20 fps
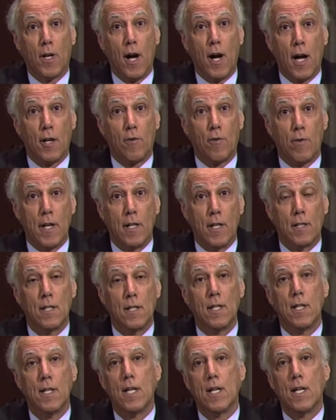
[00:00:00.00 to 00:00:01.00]
we pour
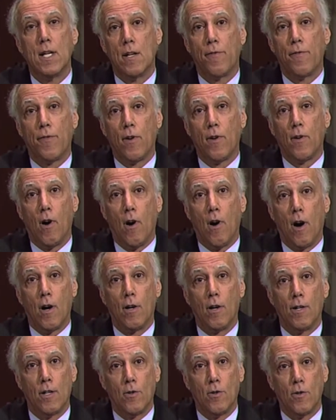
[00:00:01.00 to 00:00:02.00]
concrete if there
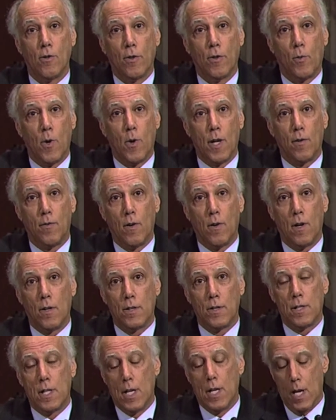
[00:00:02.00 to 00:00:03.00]
are earthquake
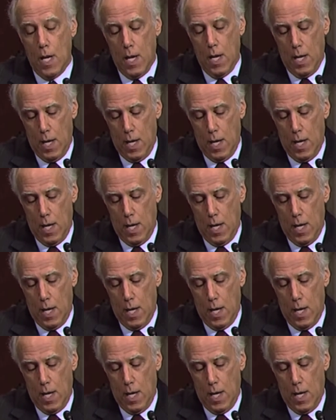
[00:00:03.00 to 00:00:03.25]
faults?